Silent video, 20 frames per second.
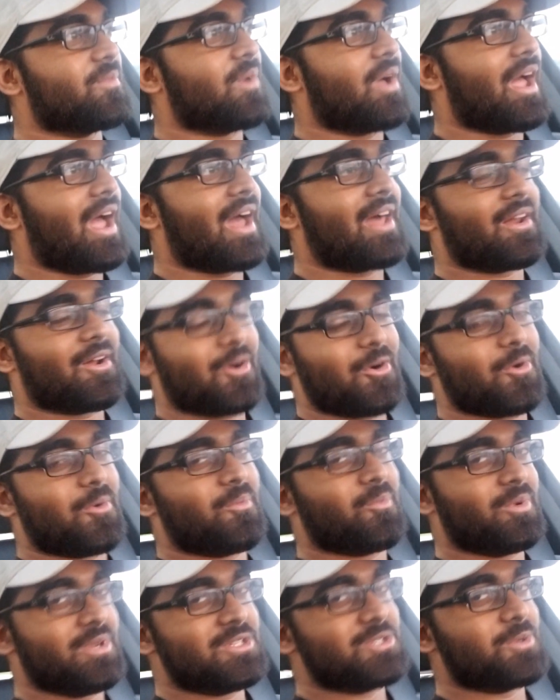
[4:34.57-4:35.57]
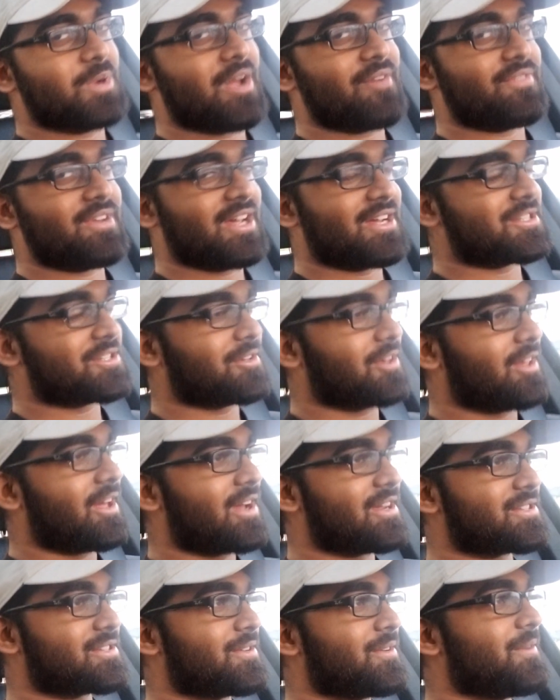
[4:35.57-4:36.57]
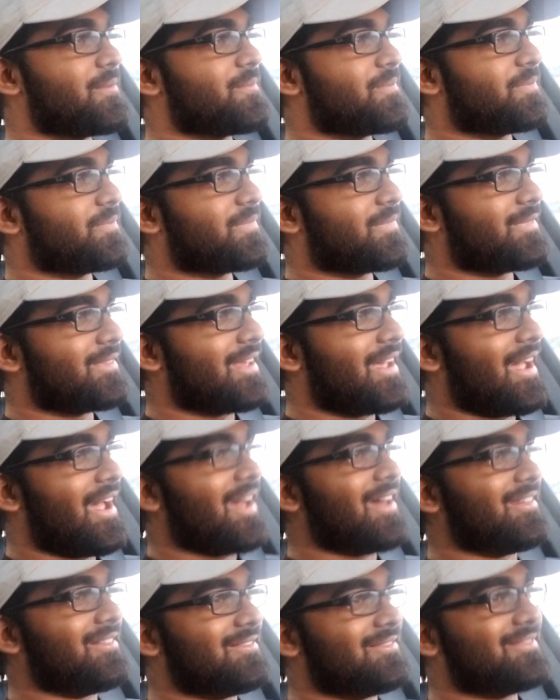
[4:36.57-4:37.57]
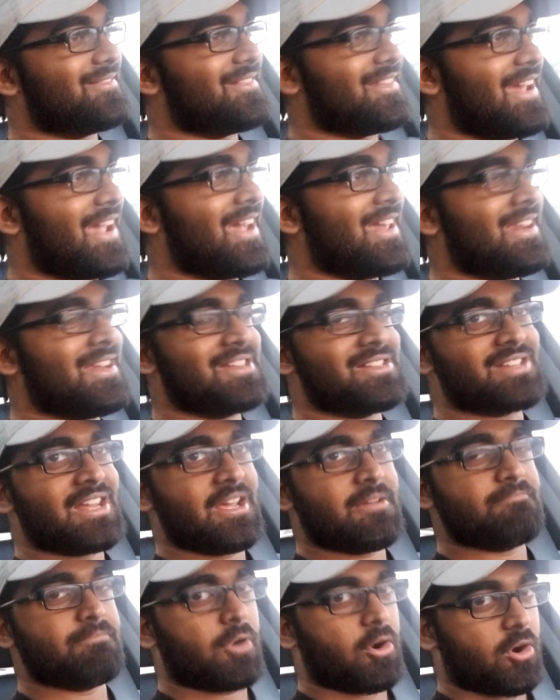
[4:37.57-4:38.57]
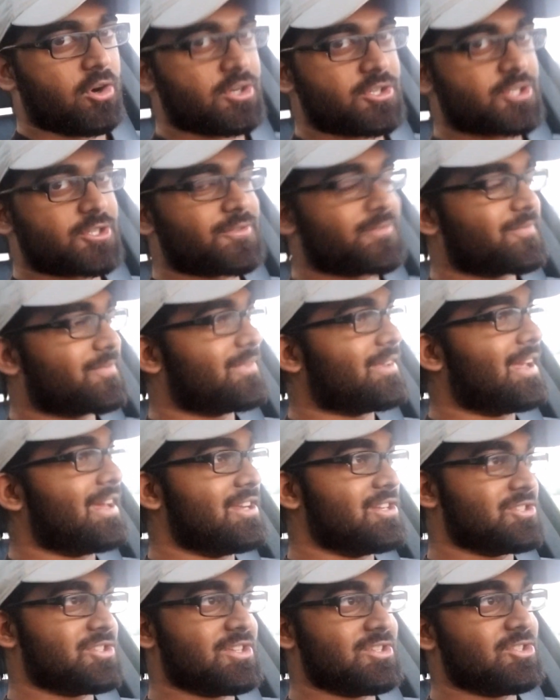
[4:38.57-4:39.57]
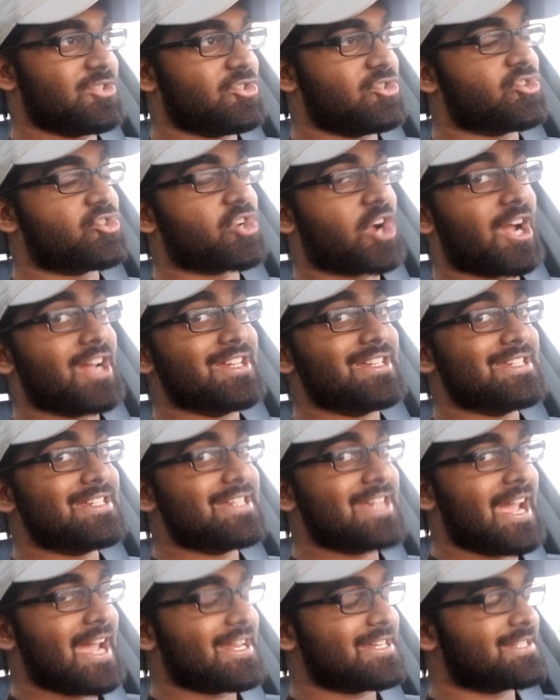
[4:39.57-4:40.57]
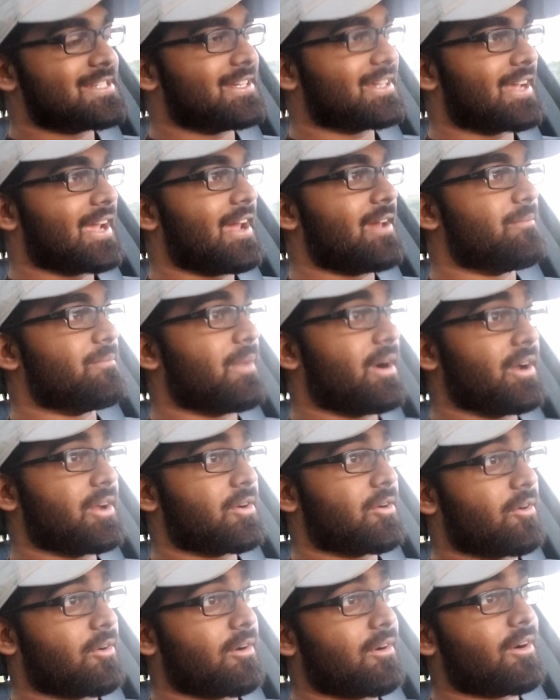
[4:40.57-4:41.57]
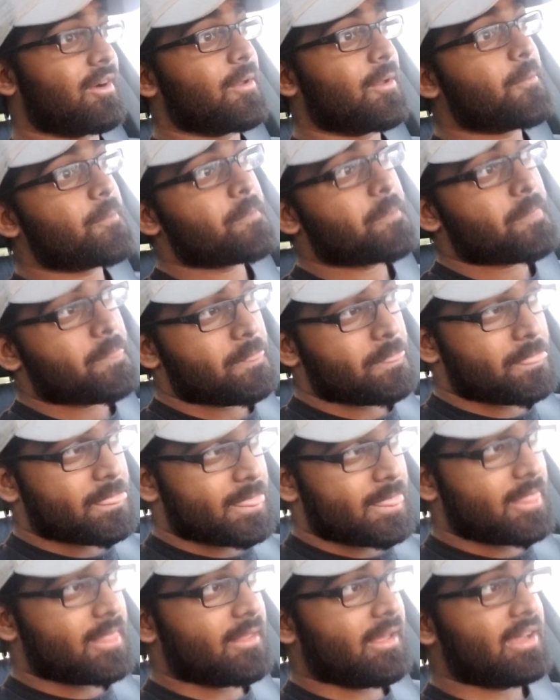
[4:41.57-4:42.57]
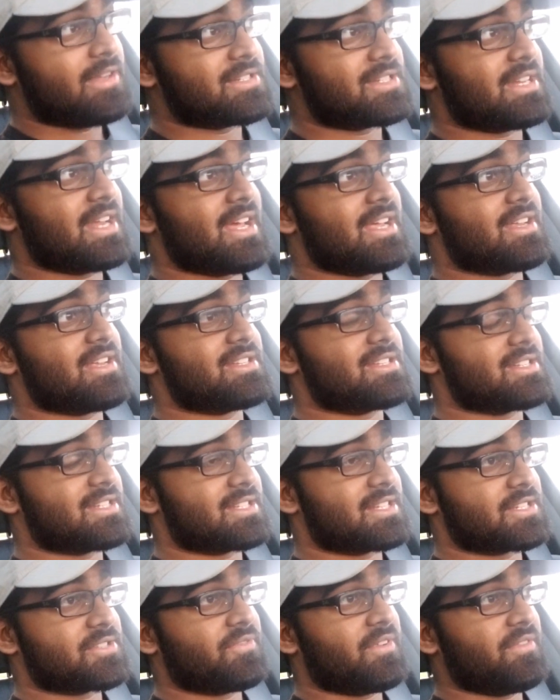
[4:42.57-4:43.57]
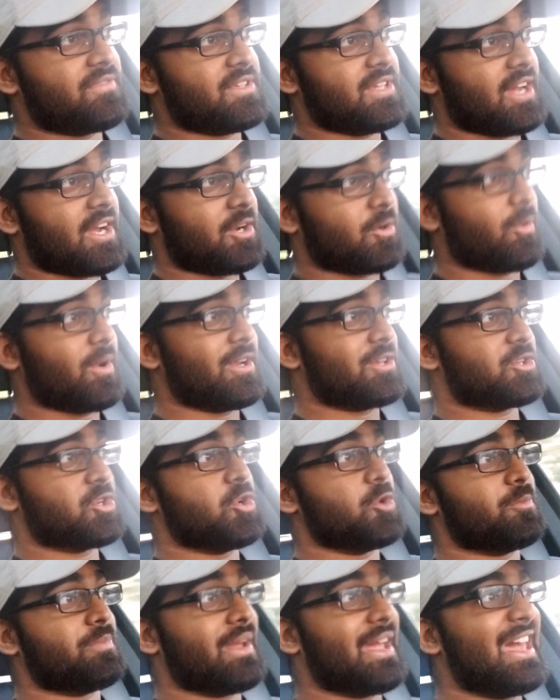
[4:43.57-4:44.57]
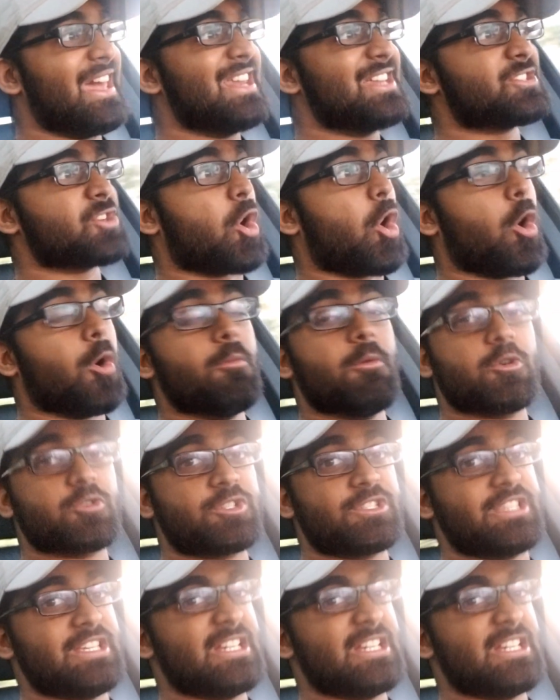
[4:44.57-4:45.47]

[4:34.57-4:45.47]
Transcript: at home we do have an S-Class, and it is a barge. It is gigantic, and my car is an N. It's a 650i Grand Coupe. It is almost the